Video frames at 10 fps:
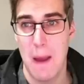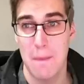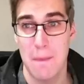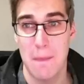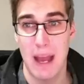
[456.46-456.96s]

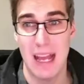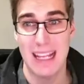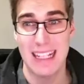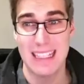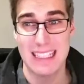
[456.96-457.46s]
But
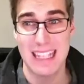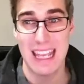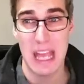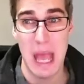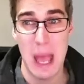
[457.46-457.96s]

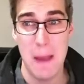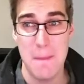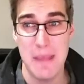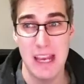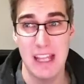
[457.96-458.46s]
take a
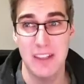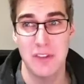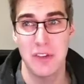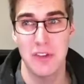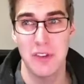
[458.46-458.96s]
minute
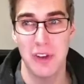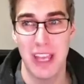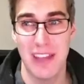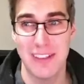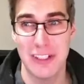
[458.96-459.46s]
to look
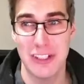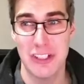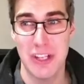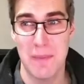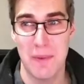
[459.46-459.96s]
at the
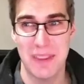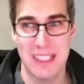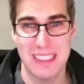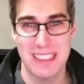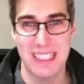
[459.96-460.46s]
ship with the
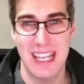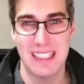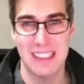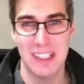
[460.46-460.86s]
sails.